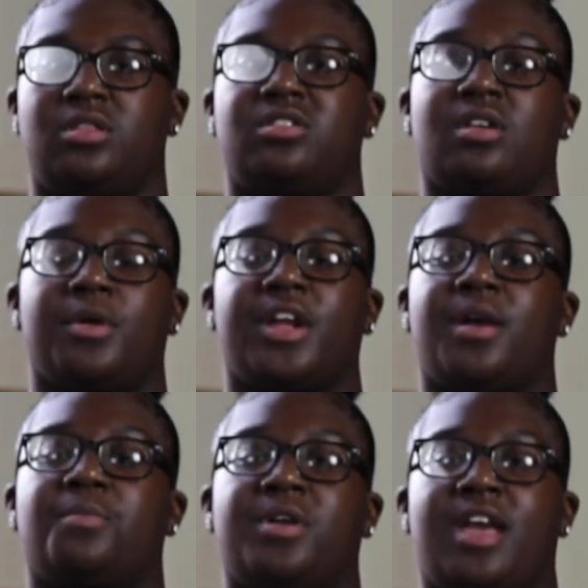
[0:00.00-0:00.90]
summer
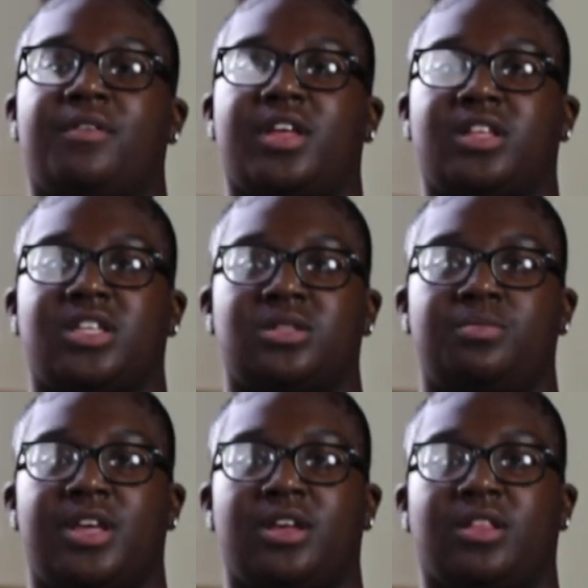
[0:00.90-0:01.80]
camp, we have like this
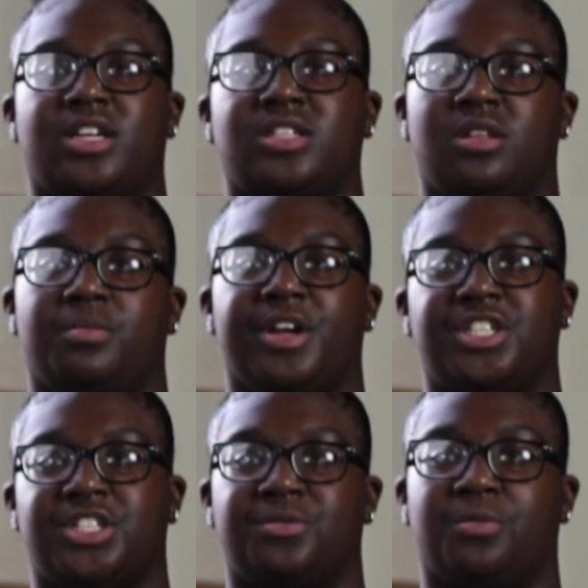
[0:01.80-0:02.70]
big like
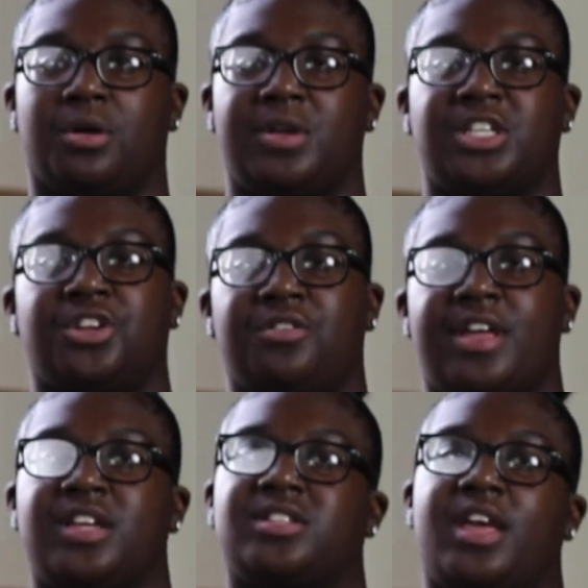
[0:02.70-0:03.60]
celebration where we
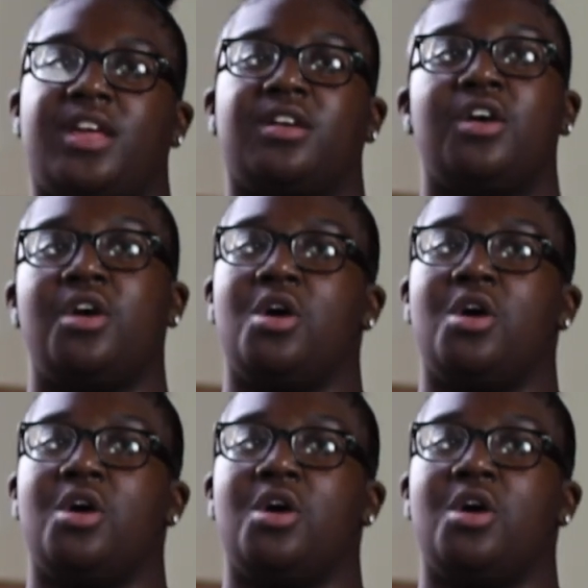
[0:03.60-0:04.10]
showcase like